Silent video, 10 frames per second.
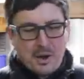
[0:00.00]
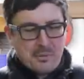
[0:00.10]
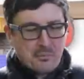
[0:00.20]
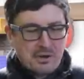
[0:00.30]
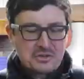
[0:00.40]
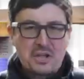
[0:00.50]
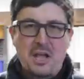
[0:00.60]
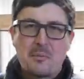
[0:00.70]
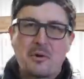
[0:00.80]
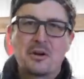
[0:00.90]
pipe wrench, a
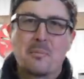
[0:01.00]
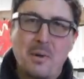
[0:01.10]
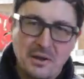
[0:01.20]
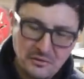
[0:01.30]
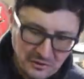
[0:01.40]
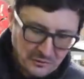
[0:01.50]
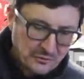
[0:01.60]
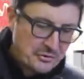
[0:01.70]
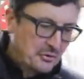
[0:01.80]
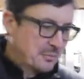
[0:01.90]
hammer, and a bicycle
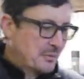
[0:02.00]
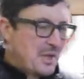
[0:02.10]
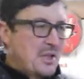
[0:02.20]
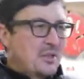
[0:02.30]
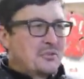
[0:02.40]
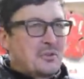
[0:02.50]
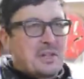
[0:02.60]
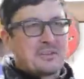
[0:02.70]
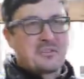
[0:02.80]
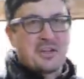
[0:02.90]
tube. So
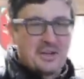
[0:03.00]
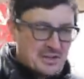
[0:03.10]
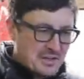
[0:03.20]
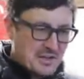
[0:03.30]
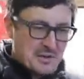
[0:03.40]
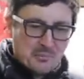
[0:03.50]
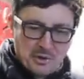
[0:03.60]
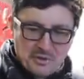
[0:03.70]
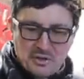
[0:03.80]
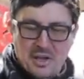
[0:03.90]
let's
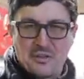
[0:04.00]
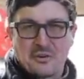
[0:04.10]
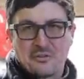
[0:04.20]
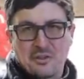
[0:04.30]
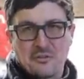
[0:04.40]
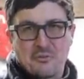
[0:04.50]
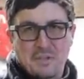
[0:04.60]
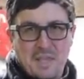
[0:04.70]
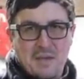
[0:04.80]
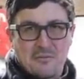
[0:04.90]
put it together and see if we
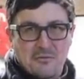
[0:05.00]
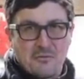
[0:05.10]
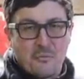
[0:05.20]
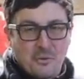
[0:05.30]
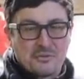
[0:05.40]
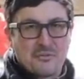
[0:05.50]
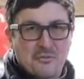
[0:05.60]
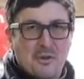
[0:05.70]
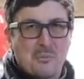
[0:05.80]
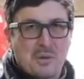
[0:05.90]
can't once and
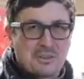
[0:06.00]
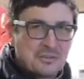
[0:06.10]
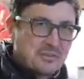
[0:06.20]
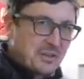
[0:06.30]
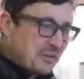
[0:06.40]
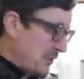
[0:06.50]
for all break this thing